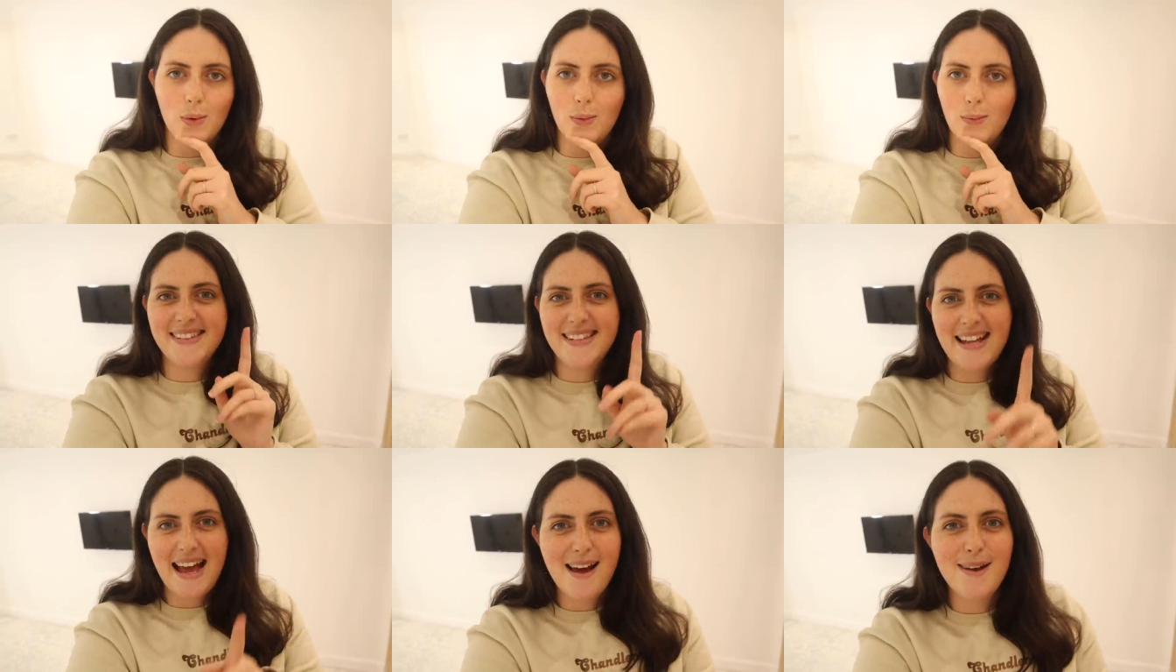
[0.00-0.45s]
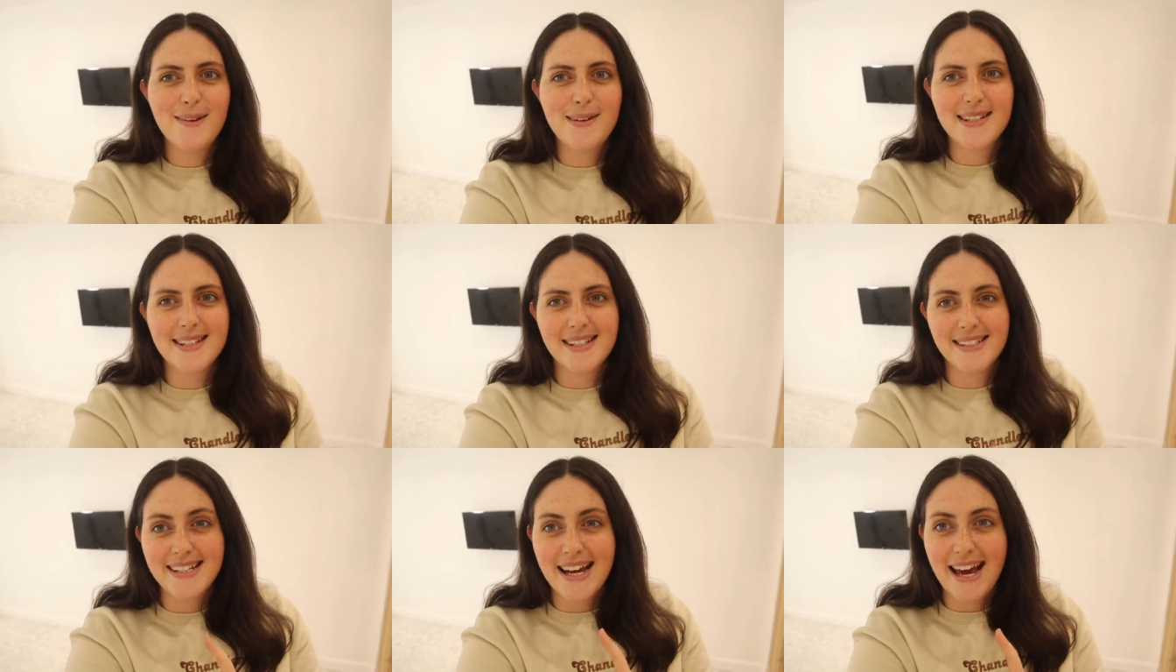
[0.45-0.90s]
now
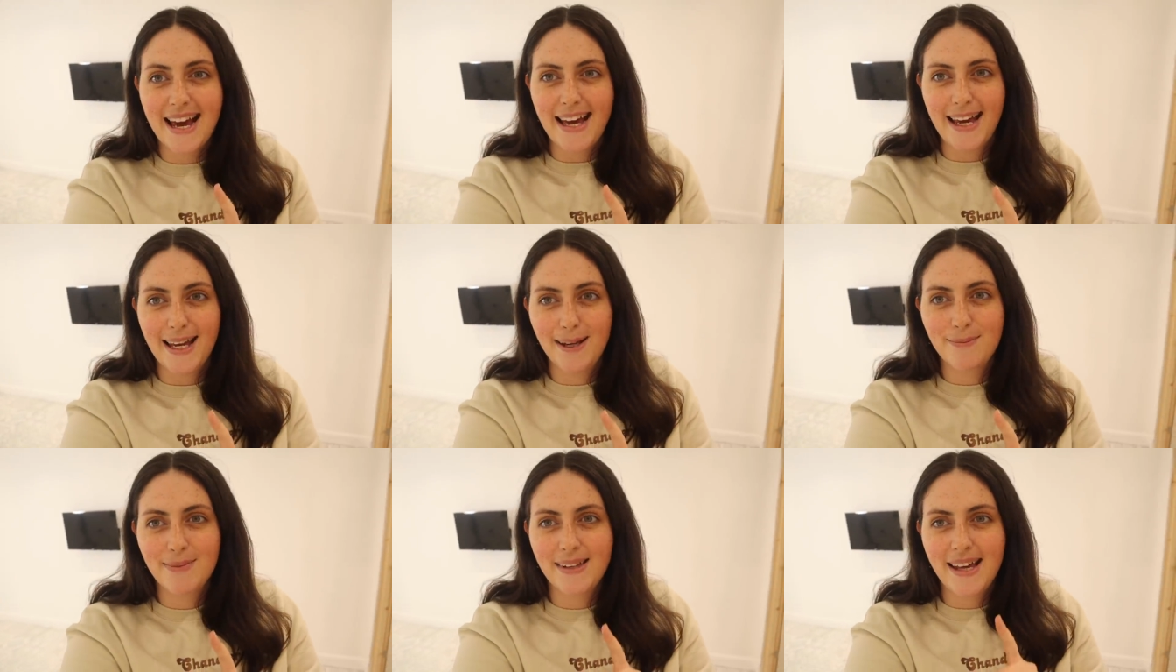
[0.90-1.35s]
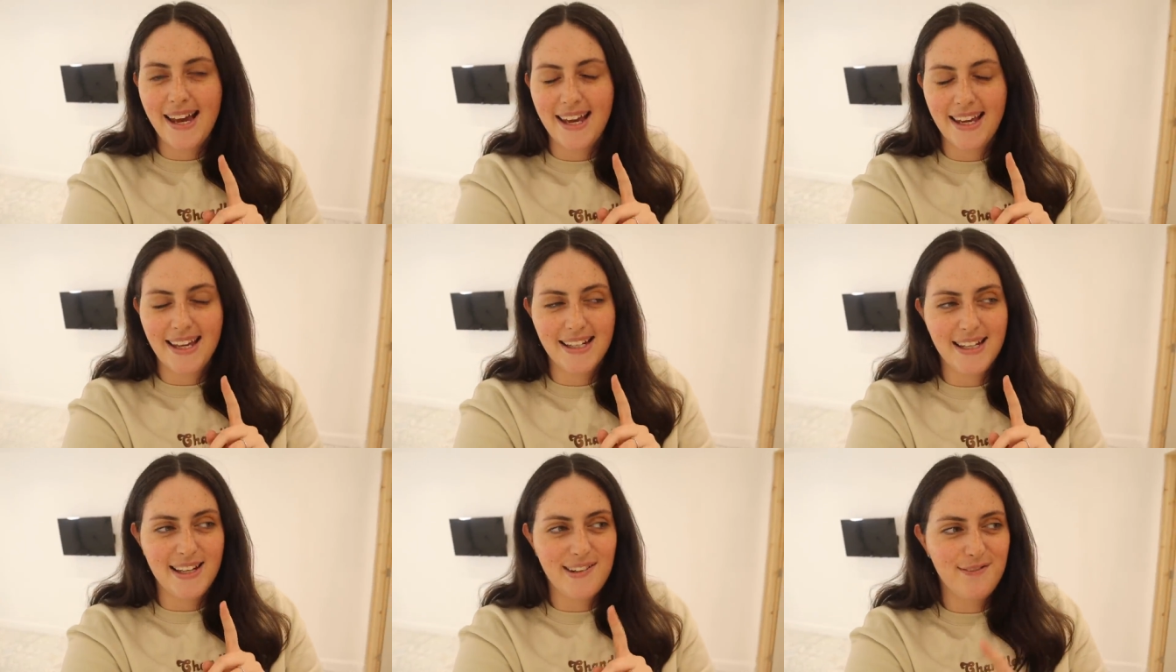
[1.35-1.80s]
is the time that I
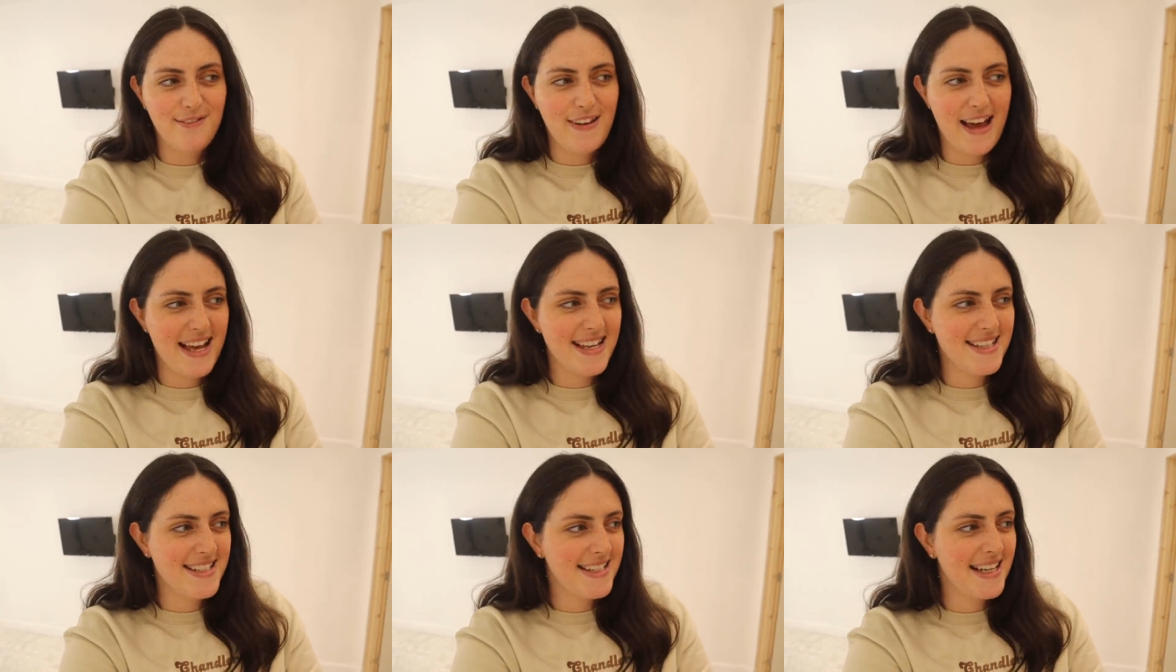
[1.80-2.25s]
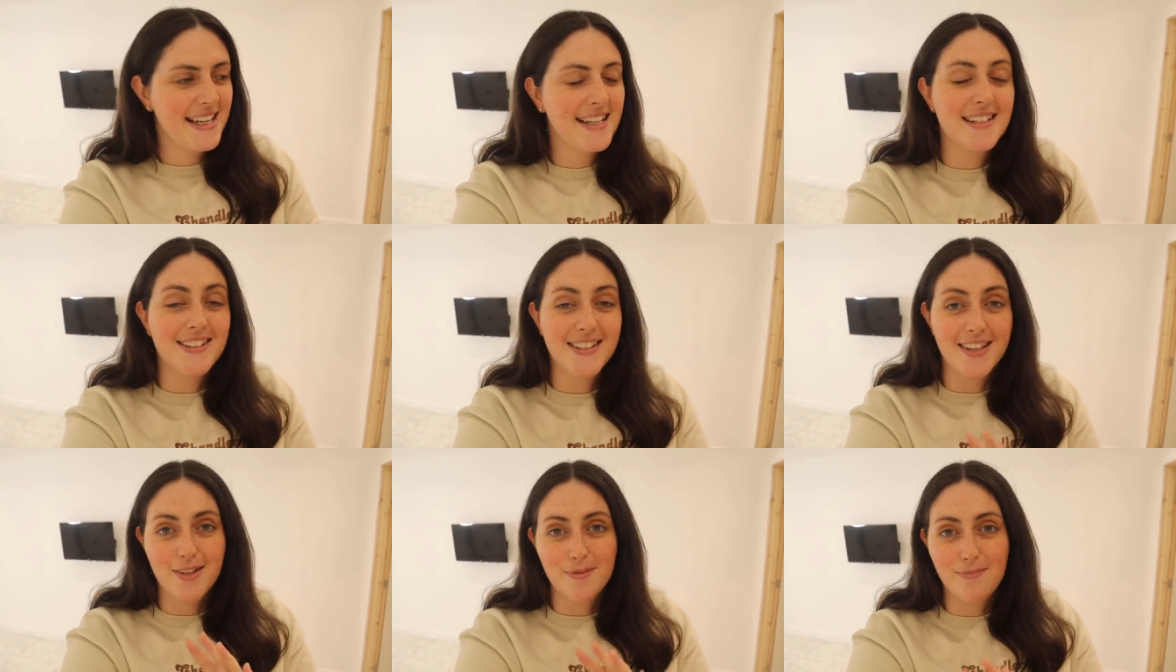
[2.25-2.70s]
can invest in
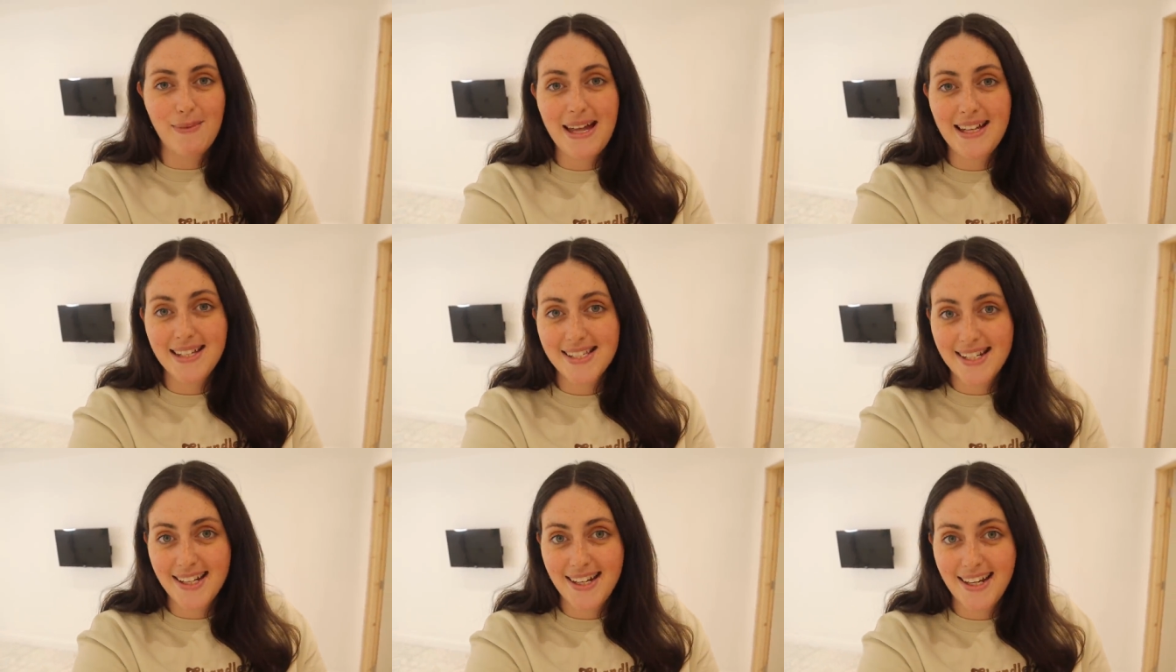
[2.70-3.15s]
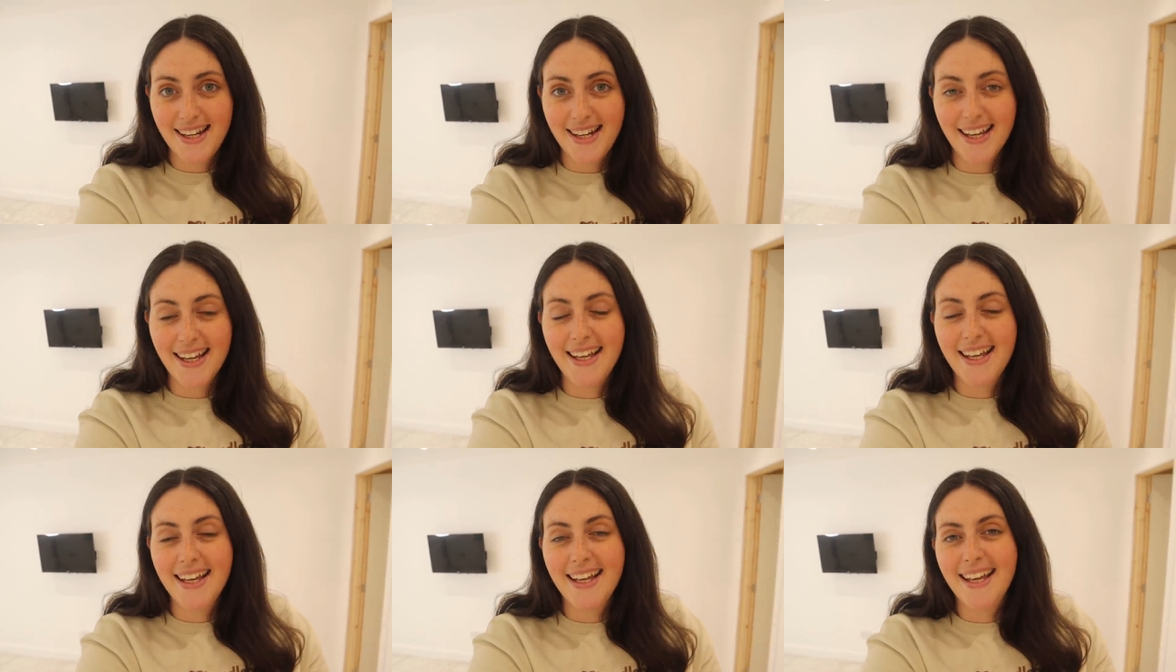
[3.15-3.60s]
another melter.